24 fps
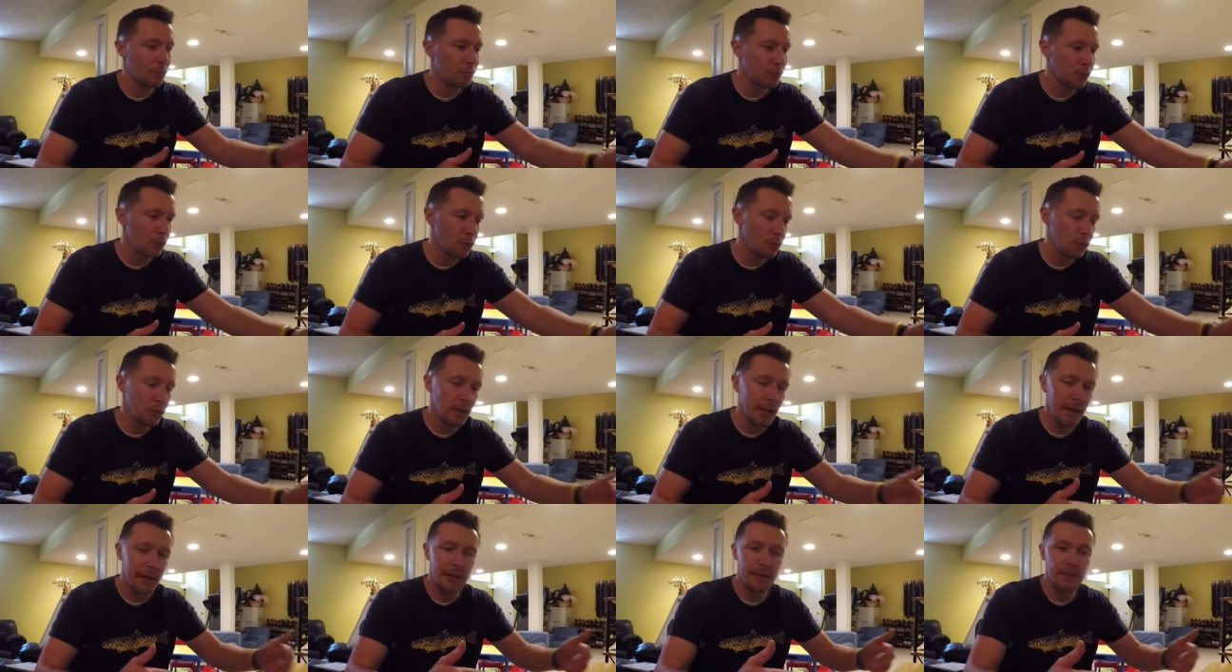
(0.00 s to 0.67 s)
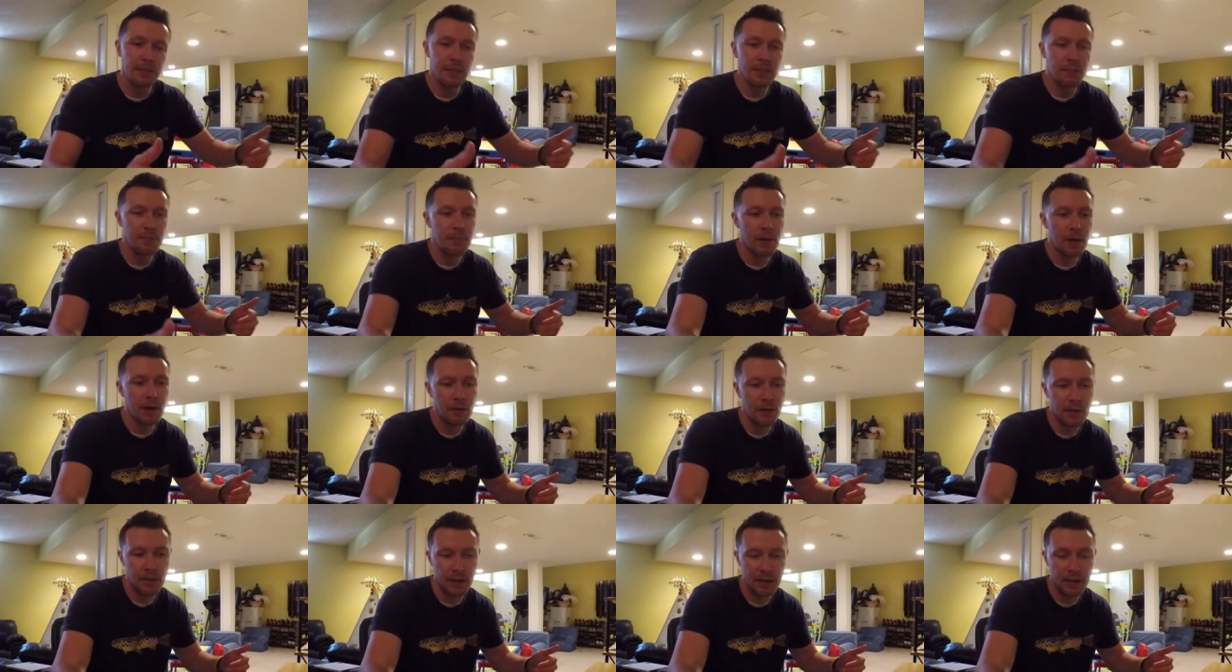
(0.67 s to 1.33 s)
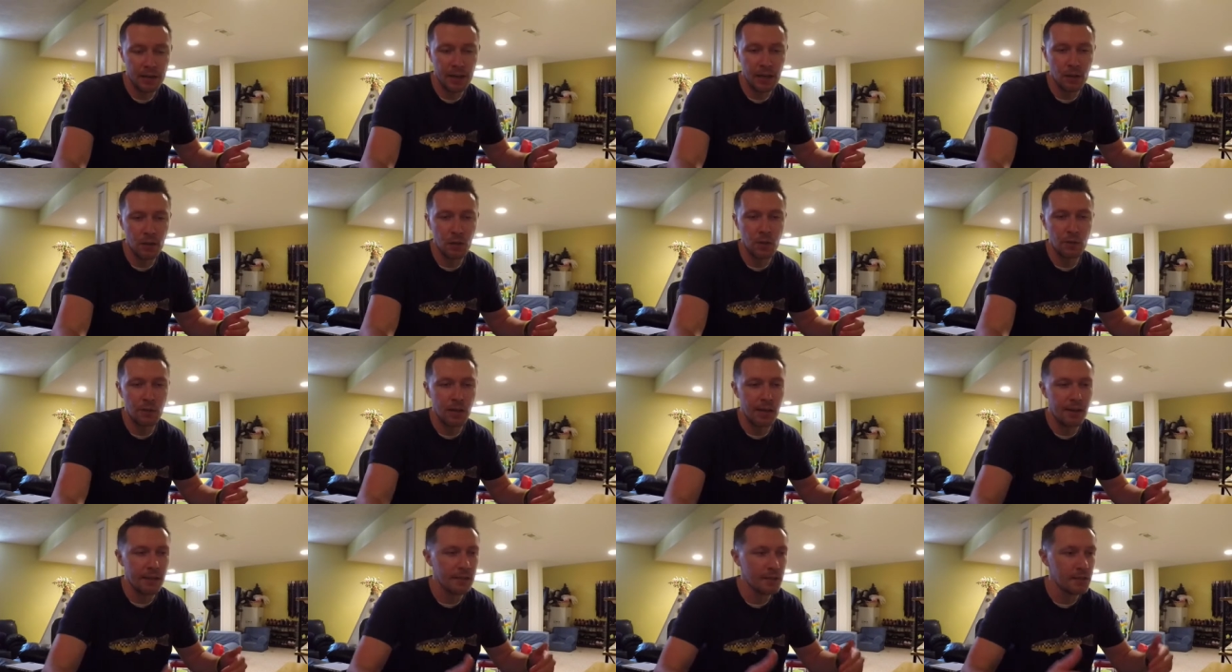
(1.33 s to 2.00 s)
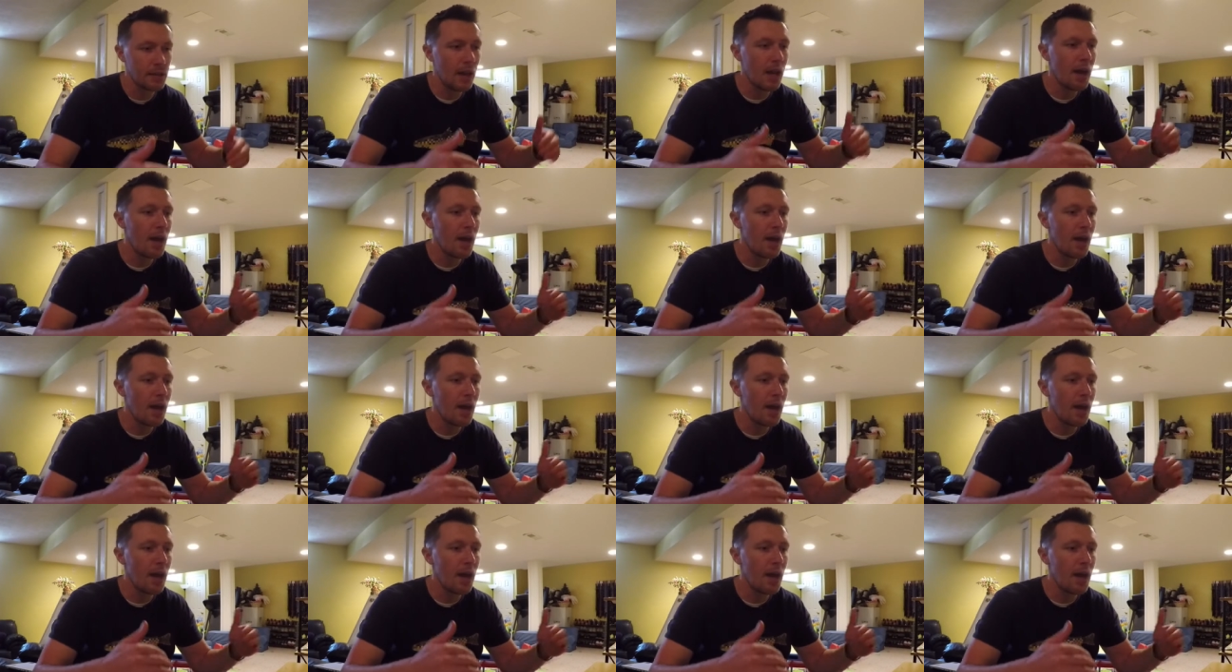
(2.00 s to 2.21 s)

blue lens is better than a yellow lens.